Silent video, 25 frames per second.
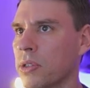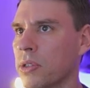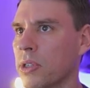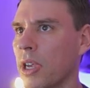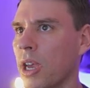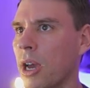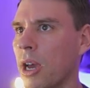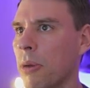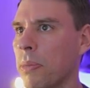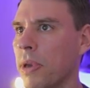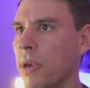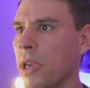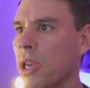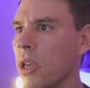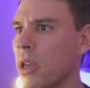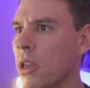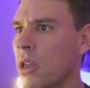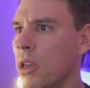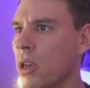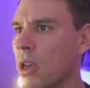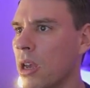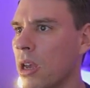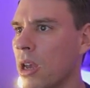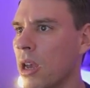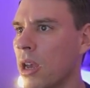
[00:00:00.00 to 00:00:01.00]
up here,
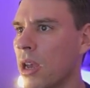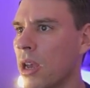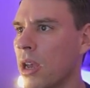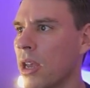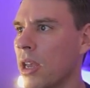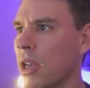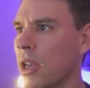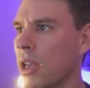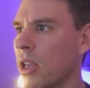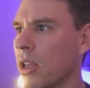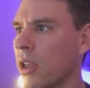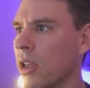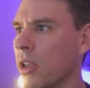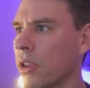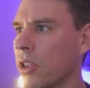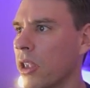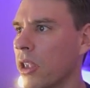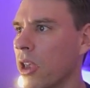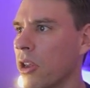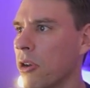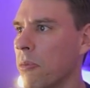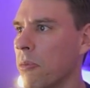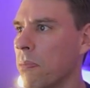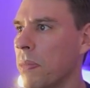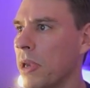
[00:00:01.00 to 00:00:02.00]

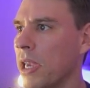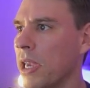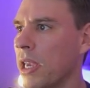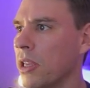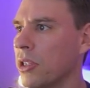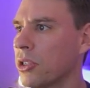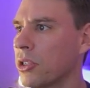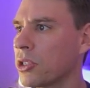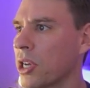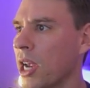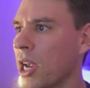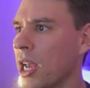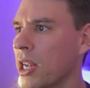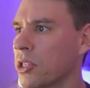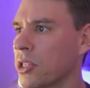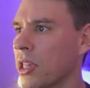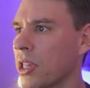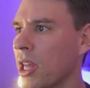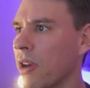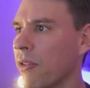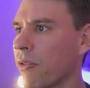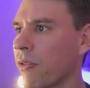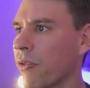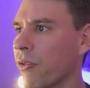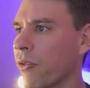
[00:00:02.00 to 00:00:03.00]
go to B, change
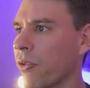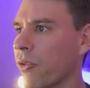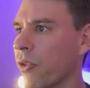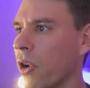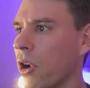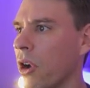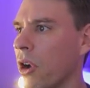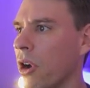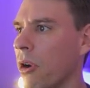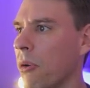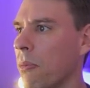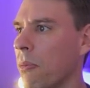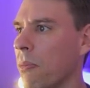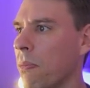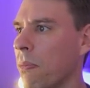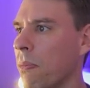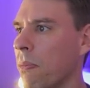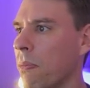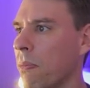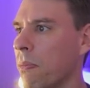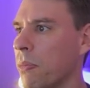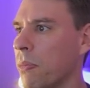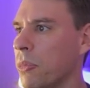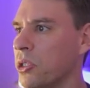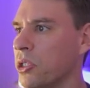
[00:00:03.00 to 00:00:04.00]
that from
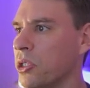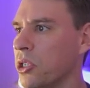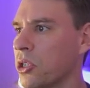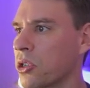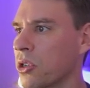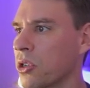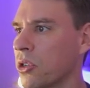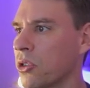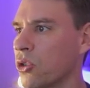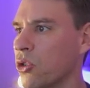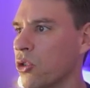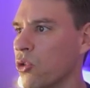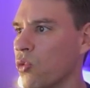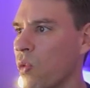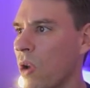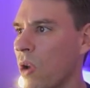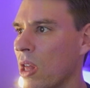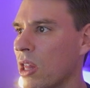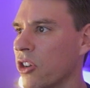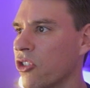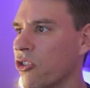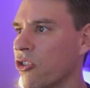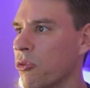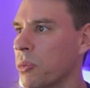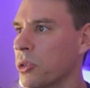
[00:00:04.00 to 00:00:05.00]
position to
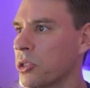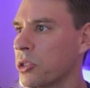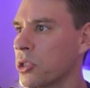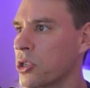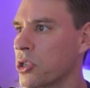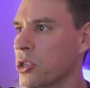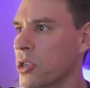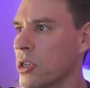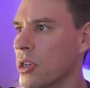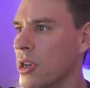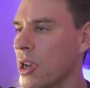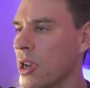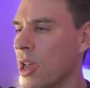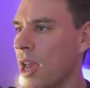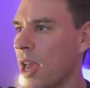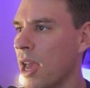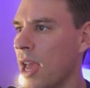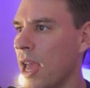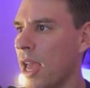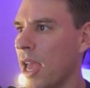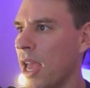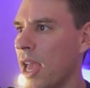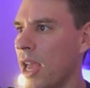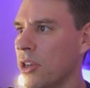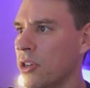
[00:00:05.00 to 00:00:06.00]
relative position.
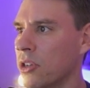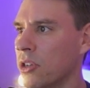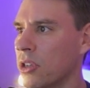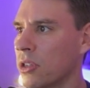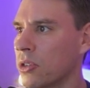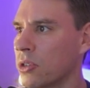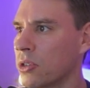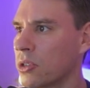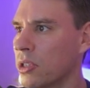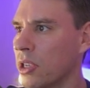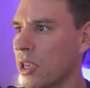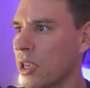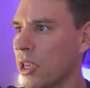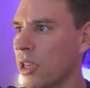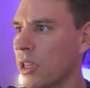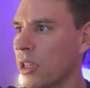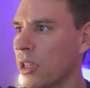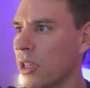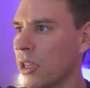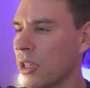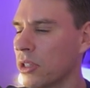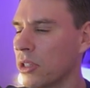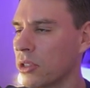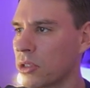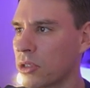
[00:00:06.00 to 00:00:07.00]
And you can see
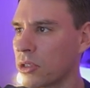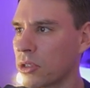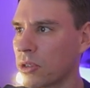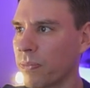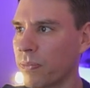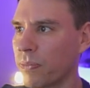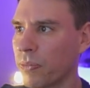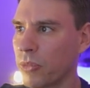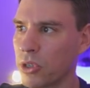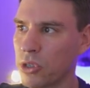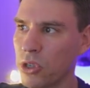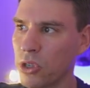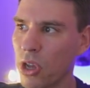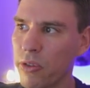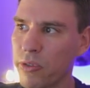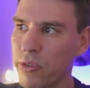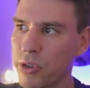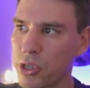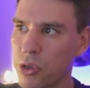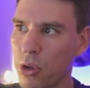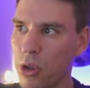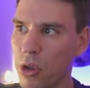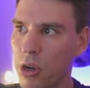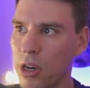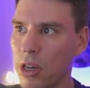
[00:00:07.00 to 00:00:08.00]
it's it's
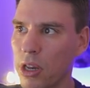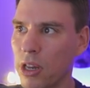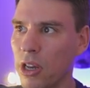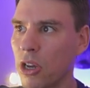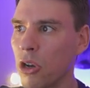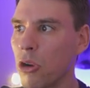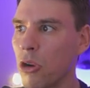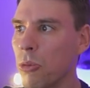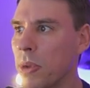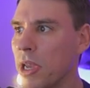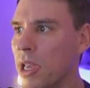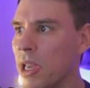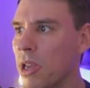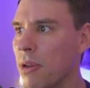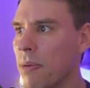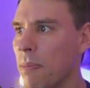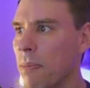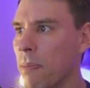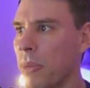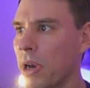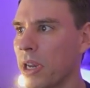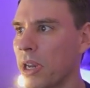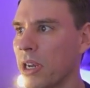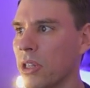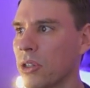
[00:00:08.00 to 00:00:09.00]
overshot it a little bit,
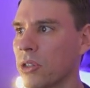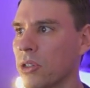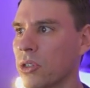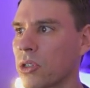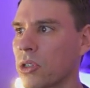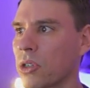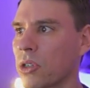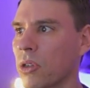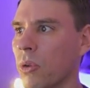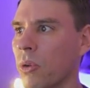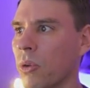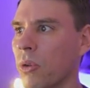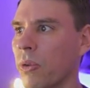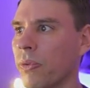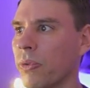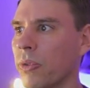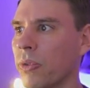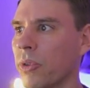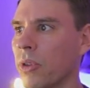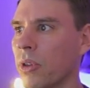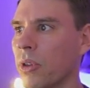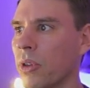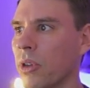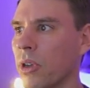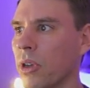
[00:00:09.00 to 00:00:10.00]
but it's
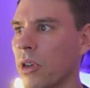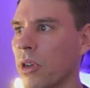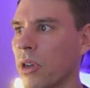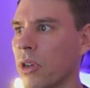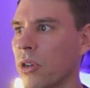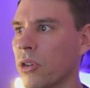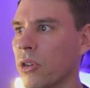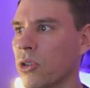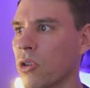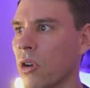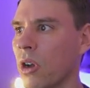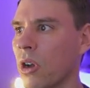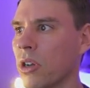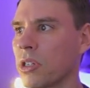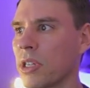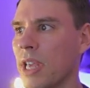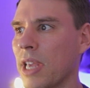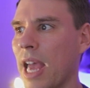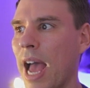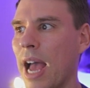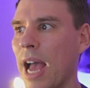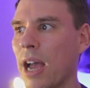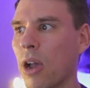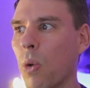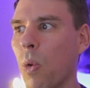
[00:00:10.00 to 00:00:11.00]
tried to
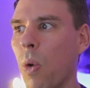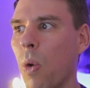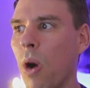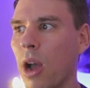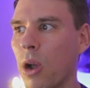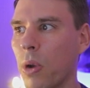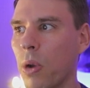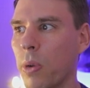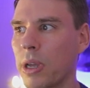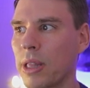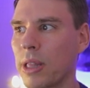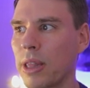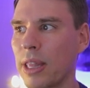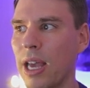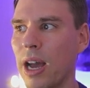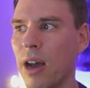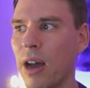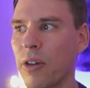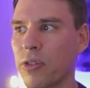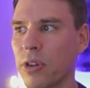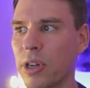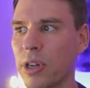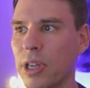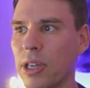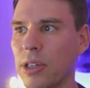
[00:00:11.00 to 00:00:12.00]
act quite quickly
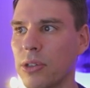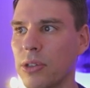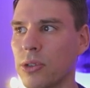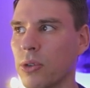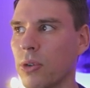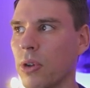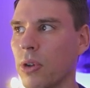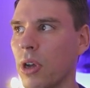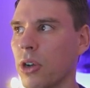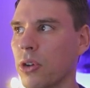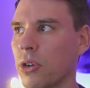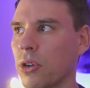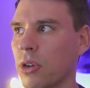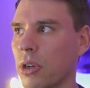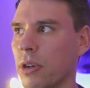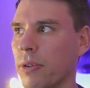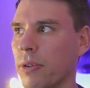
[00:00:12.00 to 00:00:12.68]
after it hit 200.